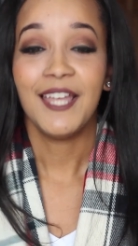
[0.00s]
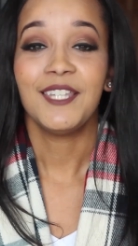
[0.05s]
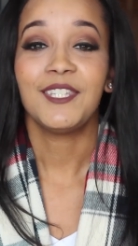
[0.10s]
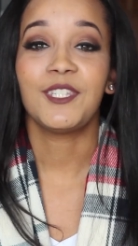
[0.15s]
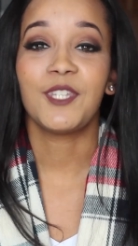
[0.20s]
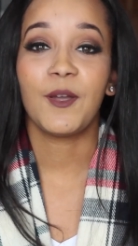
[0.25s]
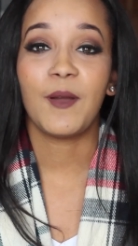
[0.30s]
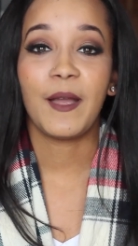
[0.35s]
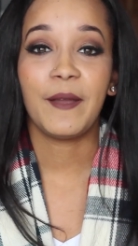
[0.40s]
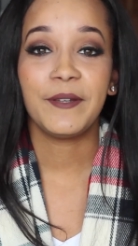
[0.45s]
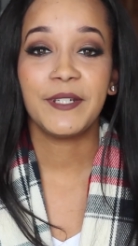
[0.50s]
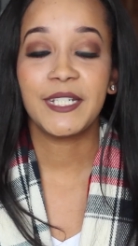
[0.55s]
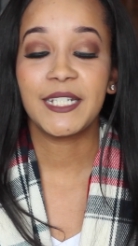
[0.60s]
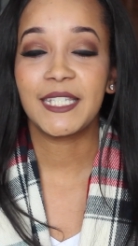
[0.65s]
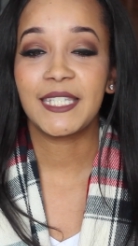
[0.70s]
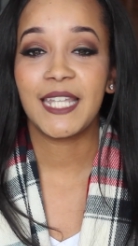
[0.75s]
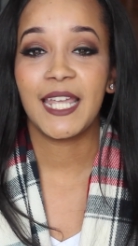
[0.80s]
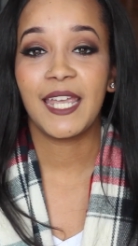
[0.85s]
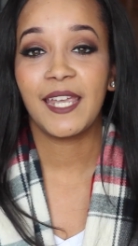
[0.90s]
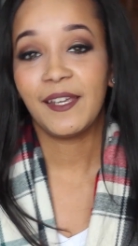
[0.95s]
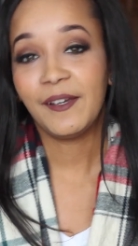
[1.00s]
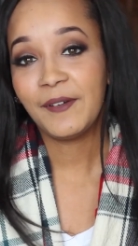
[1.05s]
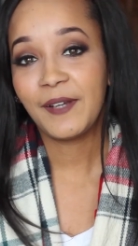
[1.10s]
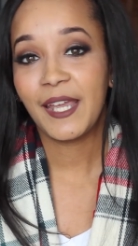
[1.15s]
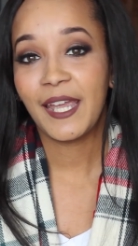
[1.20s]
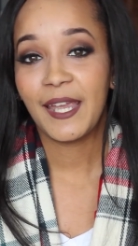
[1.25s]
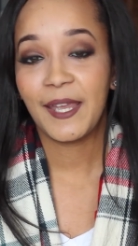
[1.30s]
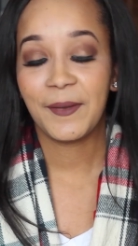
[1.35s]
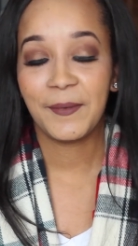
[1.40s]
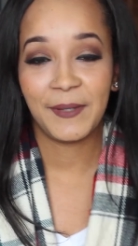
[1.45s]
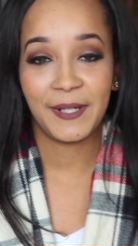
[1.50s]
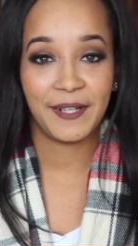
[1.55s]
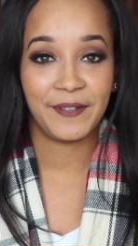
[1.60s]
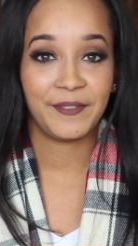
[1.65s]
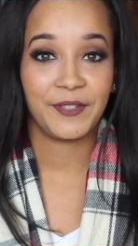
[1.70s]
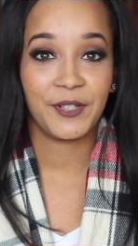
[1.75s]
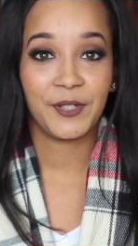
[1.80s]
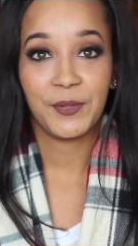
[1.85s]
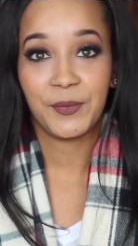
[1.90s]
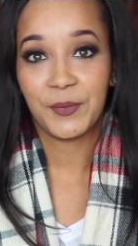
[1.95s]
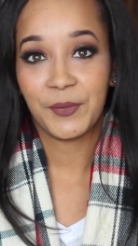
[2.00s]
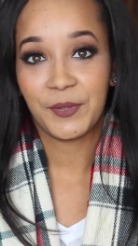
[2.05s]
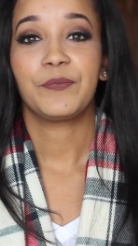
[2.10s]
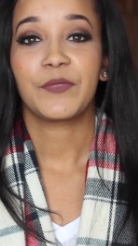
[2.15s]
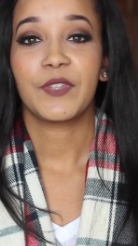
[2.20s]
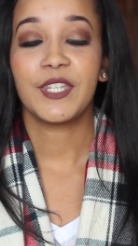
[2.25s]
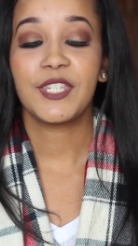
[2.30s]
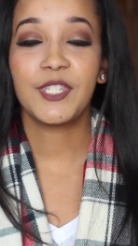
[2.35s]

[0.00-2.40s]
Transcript: So I was just like, okay, whatever, cool.